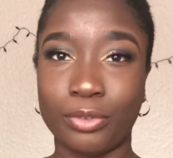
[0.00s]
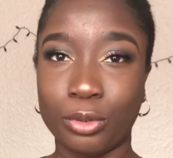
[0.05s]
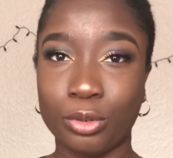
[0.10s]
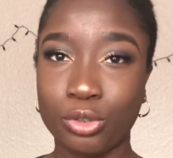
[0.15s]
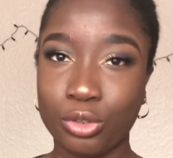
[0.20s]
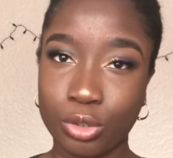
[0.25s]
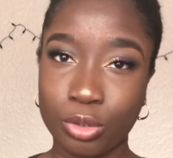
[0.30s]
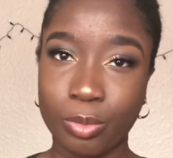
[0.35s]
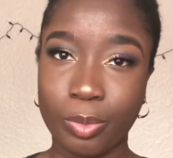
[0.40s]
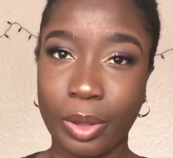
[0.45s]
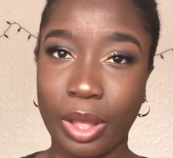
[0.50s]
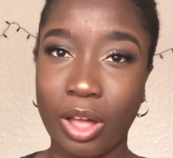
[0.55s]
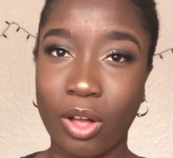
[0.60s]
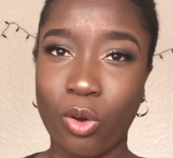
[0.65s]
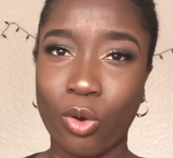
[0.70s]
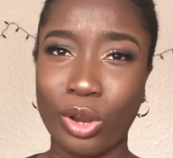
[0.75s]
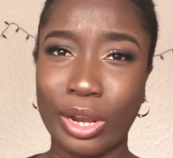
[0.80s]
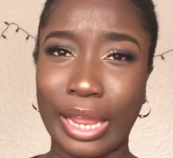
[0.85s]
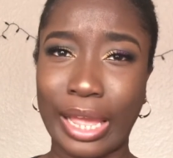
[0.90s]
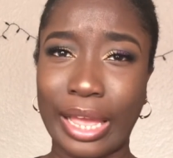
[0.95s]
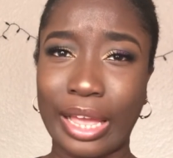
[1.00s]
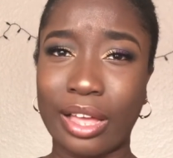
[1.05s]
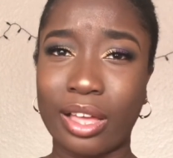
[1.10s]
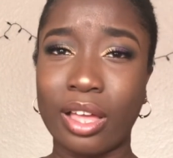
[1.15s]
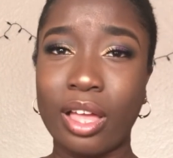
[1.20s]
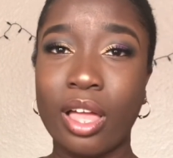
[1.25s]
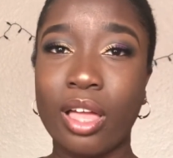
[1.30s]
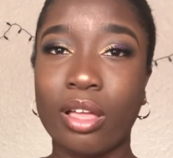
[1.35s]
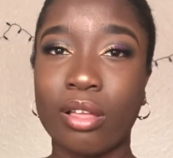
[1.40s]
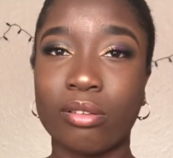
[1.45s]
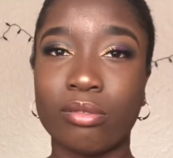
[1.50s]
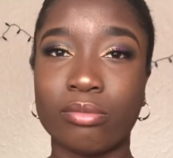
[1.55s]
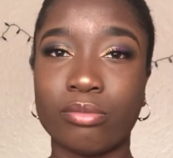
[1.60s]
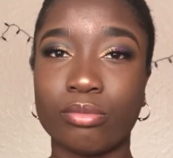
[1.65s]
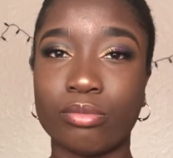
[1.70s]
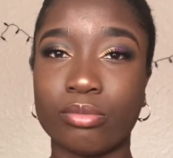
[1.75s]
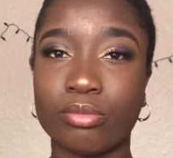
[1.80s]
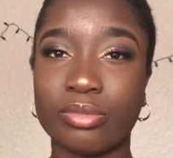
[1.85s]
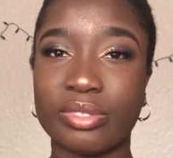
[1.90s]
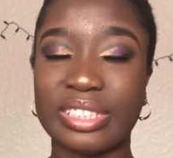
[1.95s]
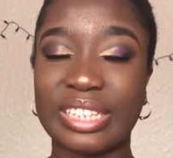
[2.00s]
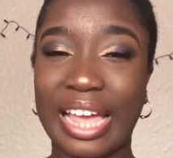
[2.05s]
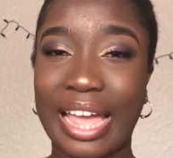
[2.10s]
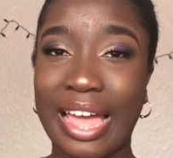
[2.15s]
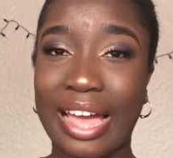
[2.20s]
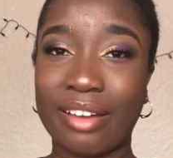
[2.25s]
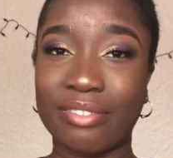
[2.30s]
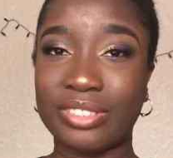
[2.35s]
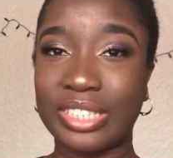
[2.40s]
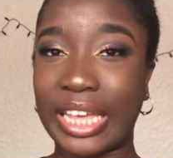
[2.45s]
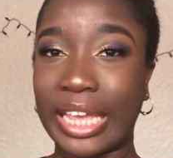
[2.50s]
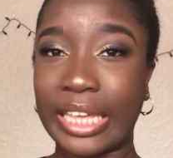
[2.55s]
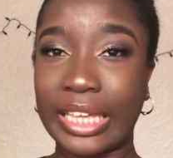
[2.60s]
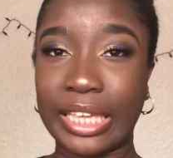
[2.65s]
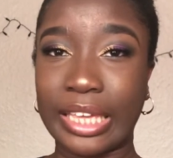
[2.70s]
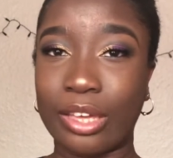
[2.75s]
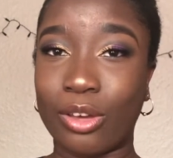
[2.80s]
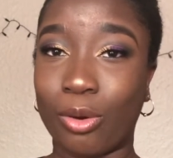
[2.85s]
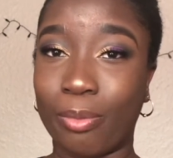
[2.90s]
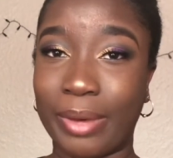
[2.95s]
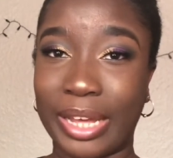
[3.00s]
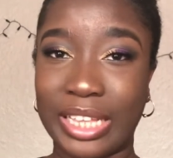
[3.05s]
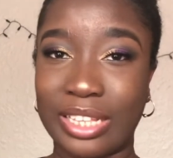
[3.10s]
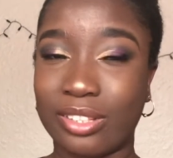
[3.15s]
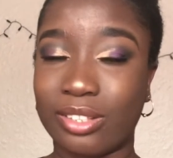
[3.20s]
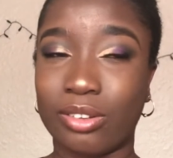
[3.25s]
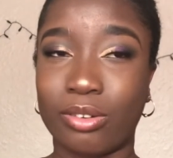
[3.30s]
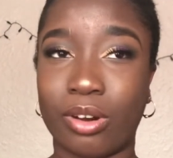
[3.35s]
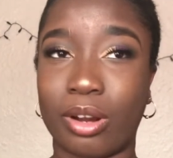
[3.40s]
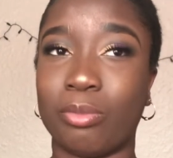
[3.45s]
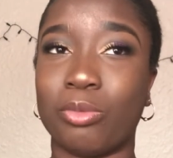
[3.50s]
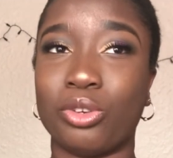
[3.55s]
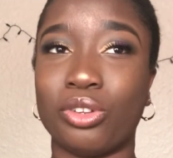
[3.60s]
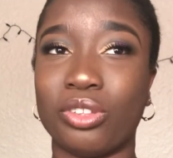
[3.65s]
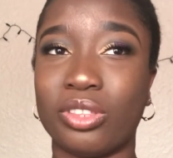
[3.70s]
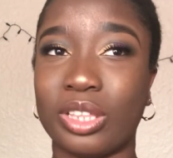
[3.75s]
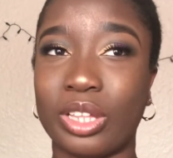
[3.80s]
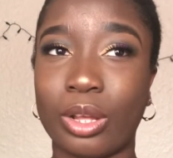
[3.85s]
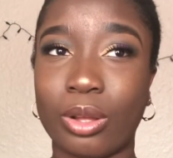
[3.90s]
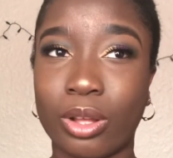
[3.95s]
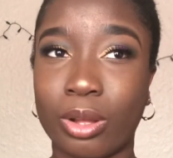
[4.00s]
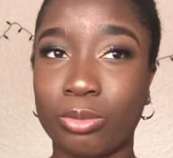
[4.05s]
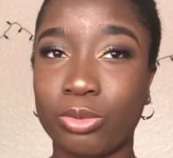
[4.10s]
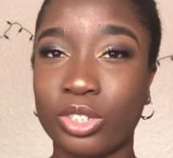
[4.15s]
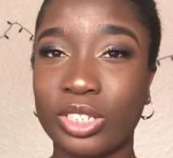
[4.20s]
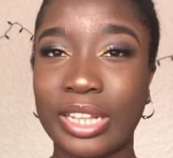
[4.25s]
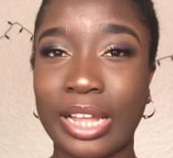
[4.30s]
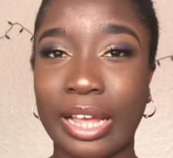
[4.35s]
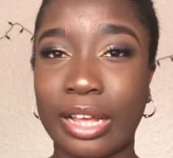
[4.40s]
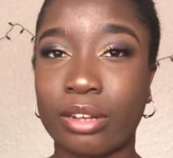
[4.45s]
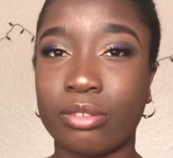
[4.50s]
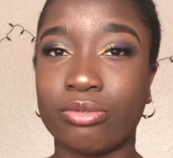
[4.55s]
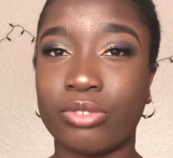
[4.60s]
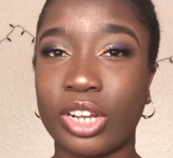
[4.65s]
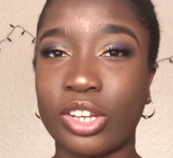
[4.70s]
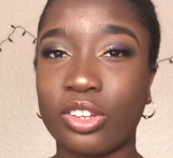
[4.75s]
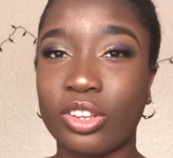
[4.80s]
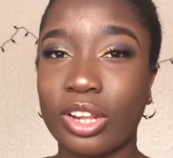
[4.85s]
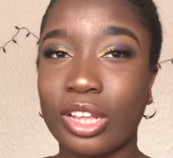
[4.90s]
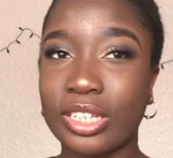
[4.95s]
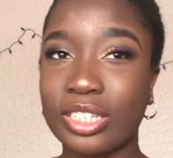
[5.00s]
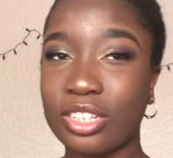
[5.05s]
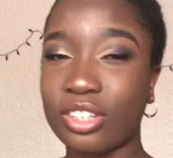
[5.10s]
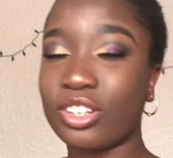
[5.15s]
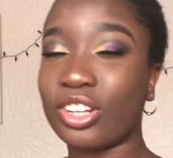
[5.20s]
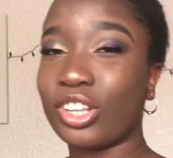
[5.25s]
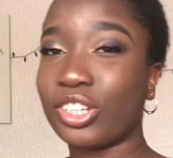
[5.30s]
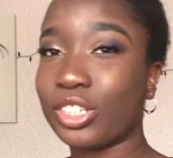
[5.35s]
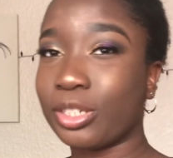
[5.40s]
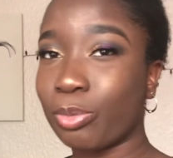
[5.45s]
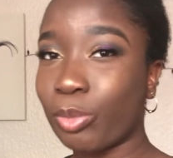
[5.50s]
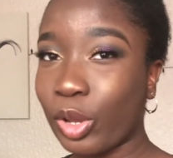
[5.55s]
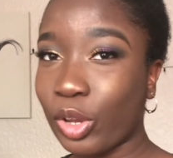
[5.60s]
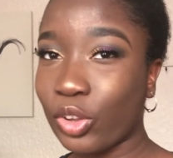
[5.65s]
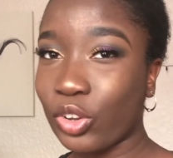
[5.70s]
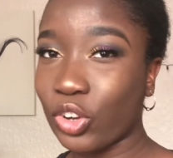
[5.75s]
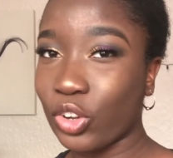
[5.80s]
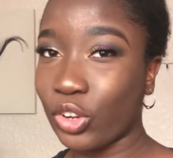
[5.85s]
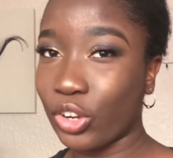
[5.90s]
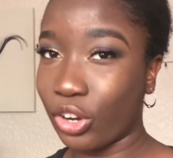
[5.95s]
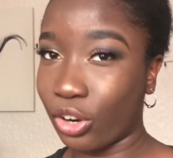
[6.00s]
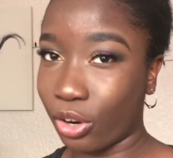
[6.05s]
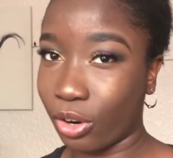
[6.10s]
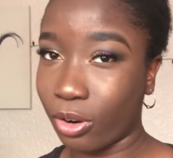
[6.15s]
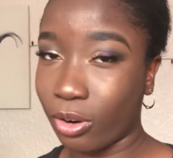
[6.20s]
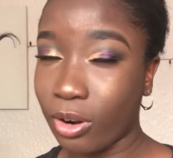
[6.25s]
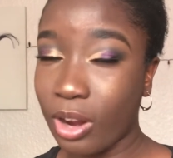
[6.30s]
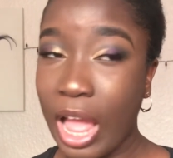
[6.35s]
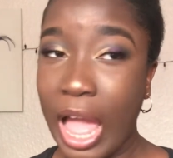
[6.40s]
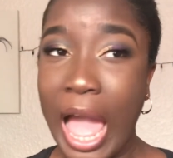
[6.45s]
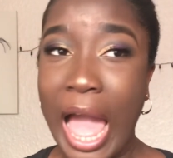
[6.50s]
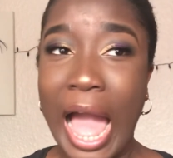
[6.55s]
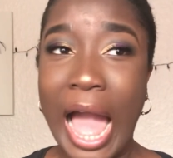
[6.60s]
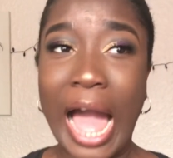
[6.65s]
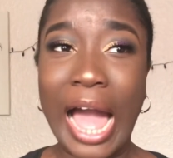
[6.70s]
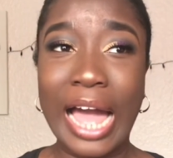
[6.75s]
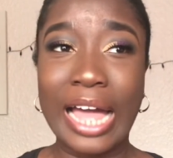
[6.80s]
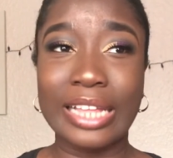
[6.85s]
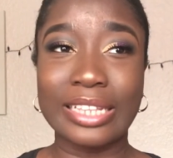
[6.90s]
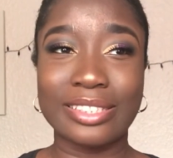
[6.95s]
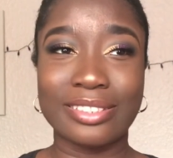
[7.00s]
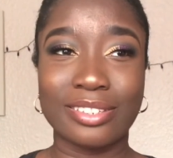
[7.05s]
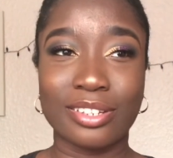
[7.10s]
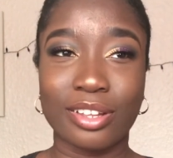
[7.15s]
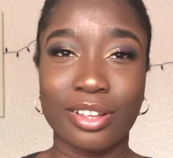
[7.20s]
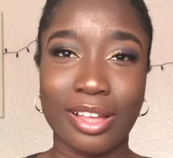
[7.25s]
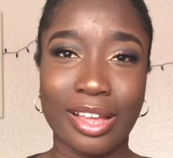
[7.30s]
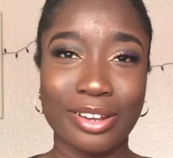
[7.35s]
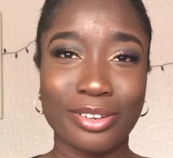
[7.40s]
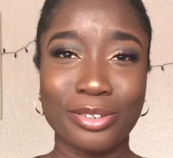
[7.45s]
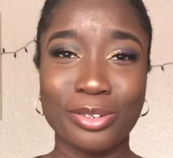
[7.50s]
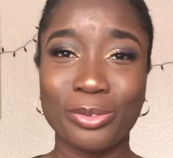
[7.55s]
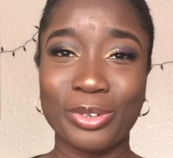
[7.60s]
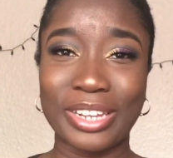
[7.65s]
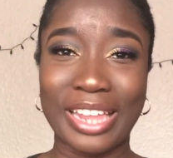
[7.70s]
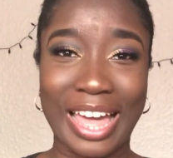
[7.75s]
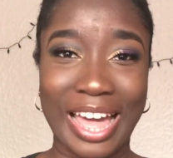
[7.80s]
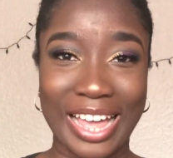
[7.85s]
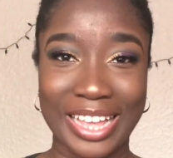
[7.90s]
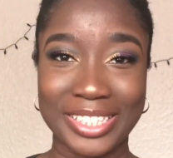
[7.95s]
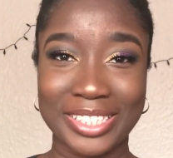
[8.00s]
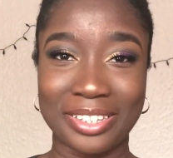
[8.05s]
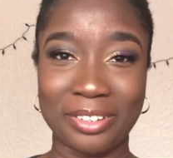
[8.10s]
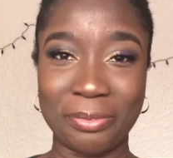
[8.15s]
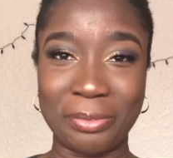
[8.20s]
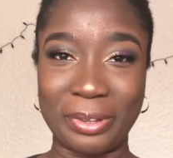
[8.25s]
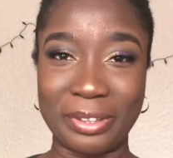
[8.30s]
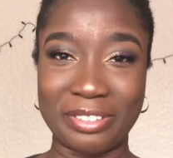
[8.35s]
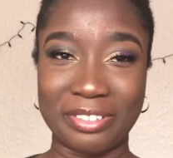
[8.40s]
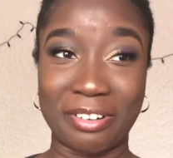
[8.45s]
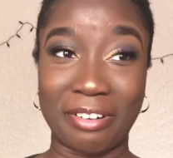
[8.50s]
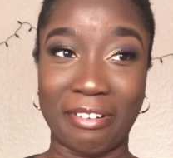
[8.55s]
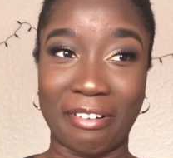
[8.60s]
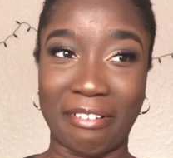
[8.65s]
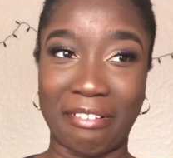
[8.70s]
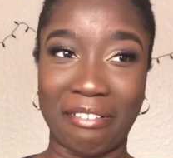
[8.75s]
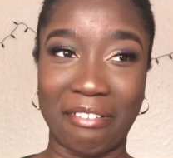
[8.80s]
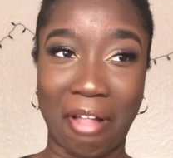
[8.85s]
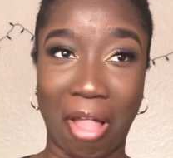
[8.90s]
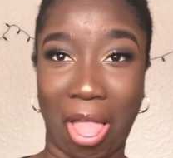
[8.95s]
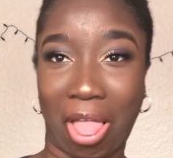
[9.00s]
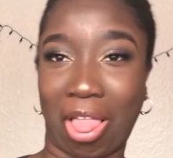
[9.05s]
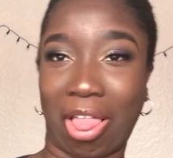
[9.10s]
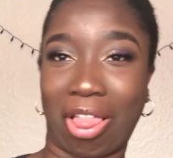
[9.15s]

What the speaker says: YouTuber, or like I have 10k on my Instagram or nothing. I'm just like regular schmegular girl, and I don't know what that accent was, girl.